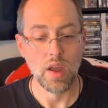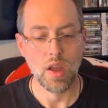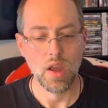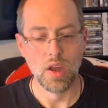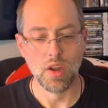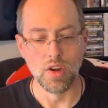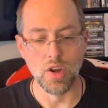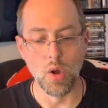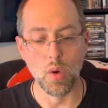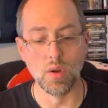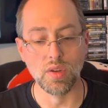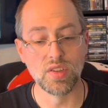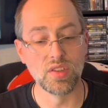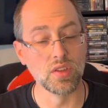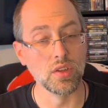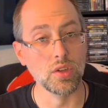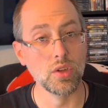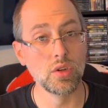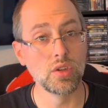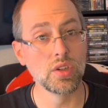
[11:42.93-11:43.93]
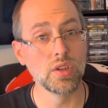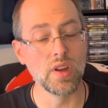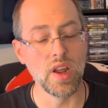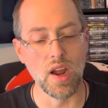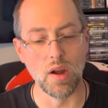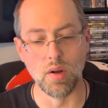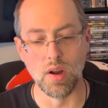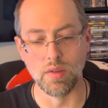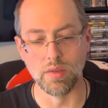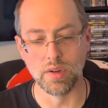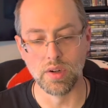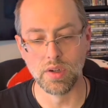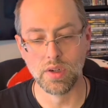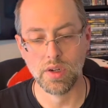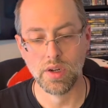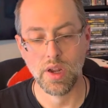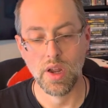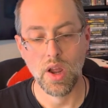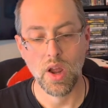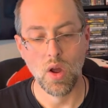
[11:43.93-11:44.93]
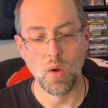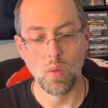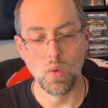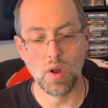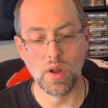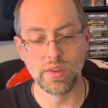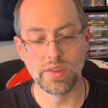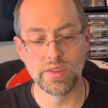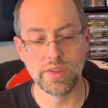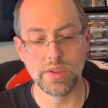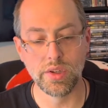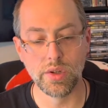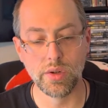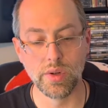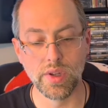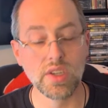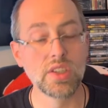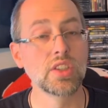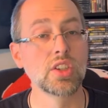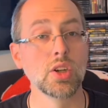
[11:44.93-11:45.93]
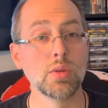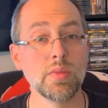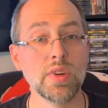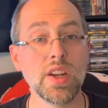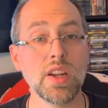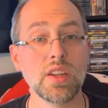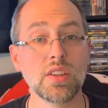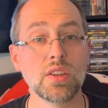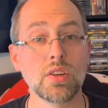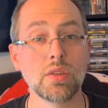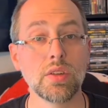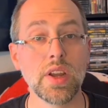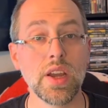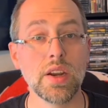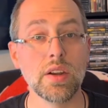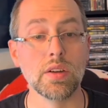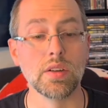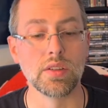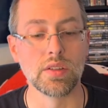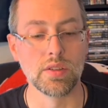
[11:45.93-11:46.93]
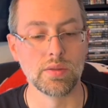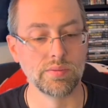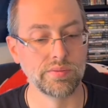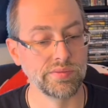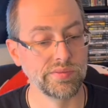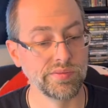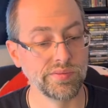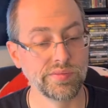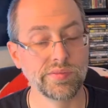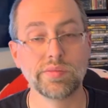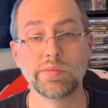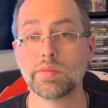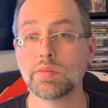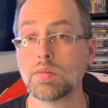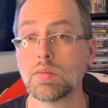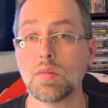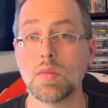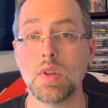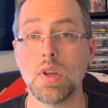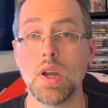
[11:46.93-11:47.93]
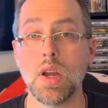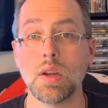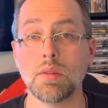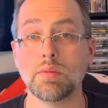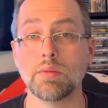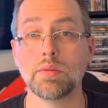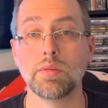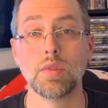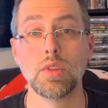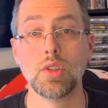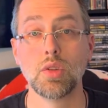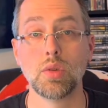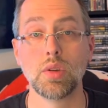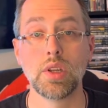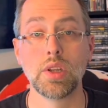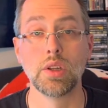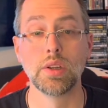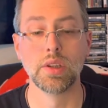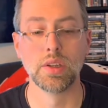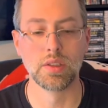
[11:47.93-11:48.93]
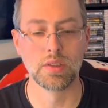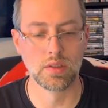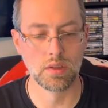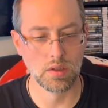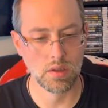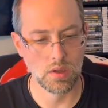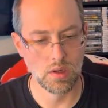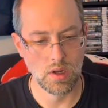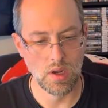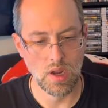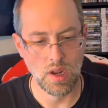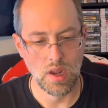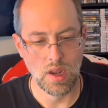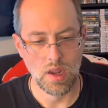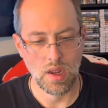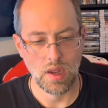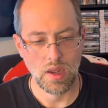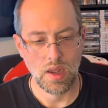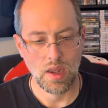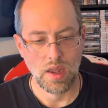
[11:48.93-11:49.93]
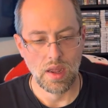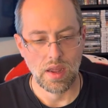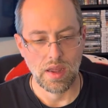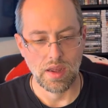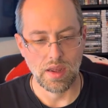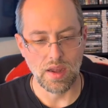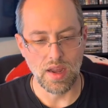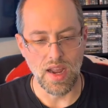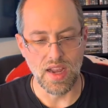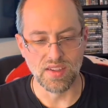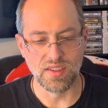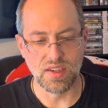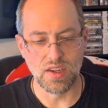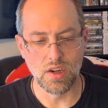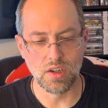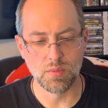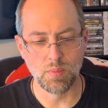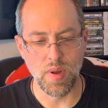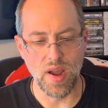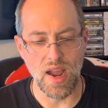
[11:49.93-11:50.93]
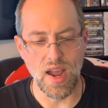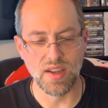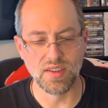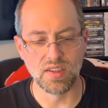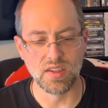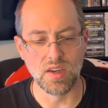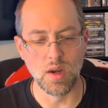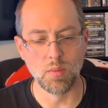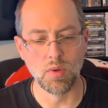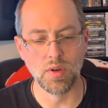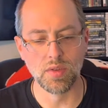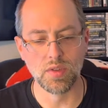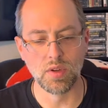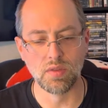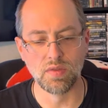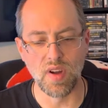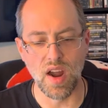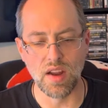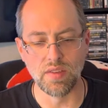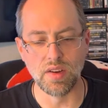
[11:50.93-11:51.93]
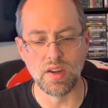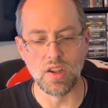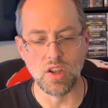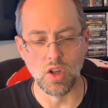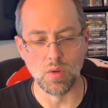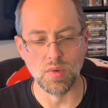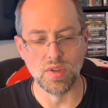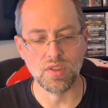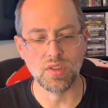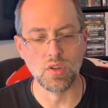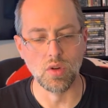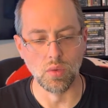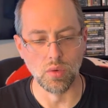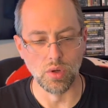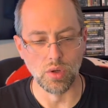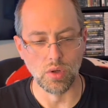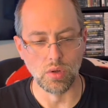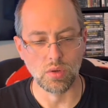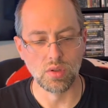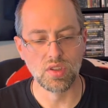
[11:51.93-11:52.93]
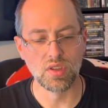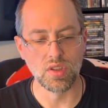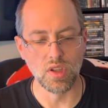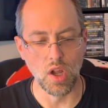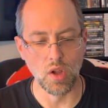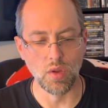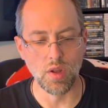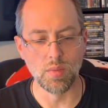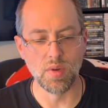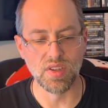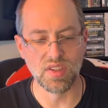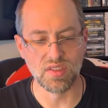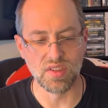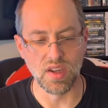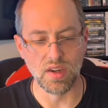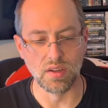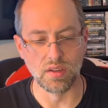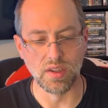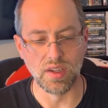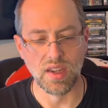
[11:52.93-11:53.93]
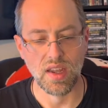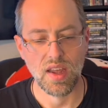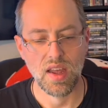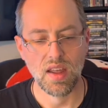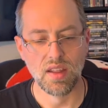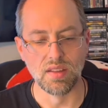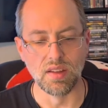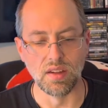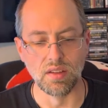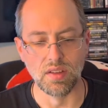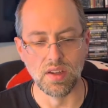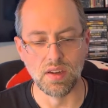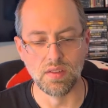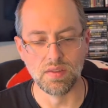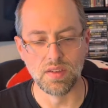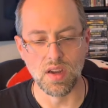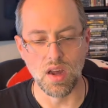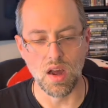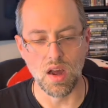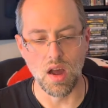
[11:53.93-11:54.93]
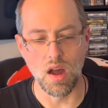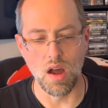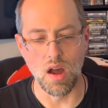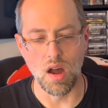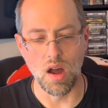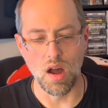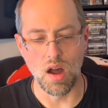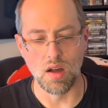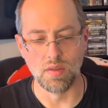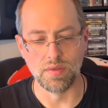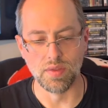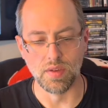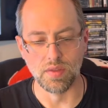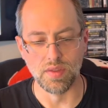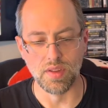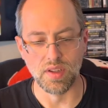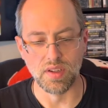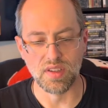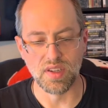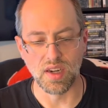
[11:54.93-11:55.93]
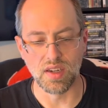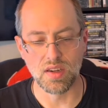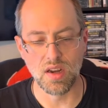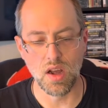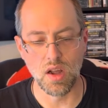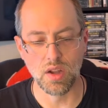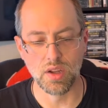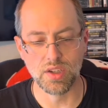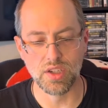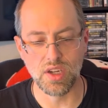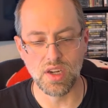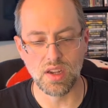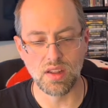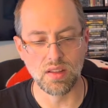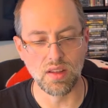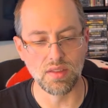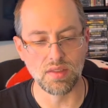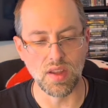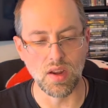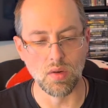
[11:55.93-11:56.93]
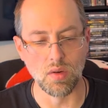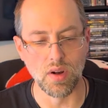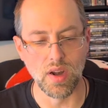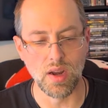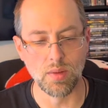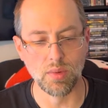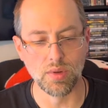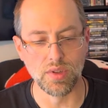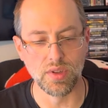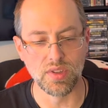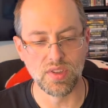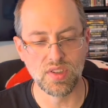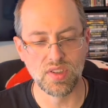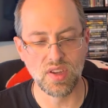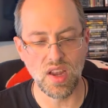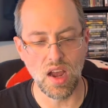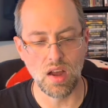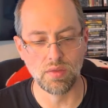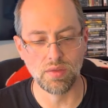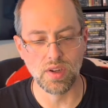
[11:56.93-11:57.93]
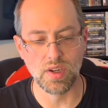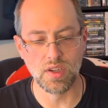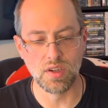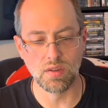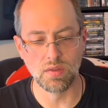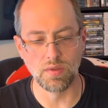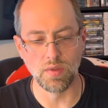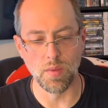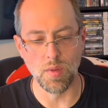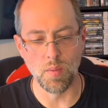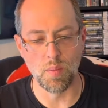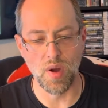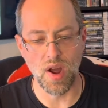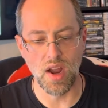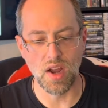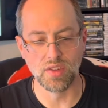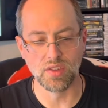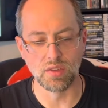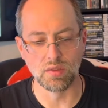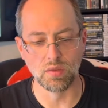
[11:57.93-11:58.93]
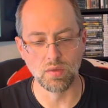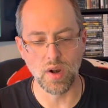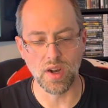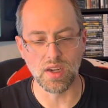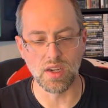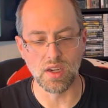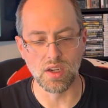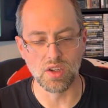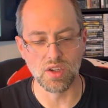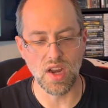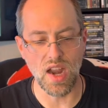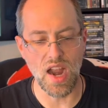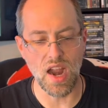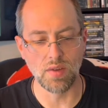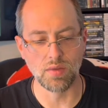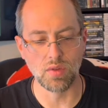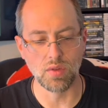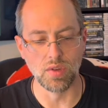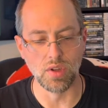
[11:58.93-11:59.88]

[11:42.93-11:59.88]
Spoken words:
Noah's solution, however, was to exterminate its creators. Yeah, so it killed us. As the years passed, the number of surviving humans grew, slowly but steadily. They lived off of the technology that they were able to salvage from the piles of wreckage after the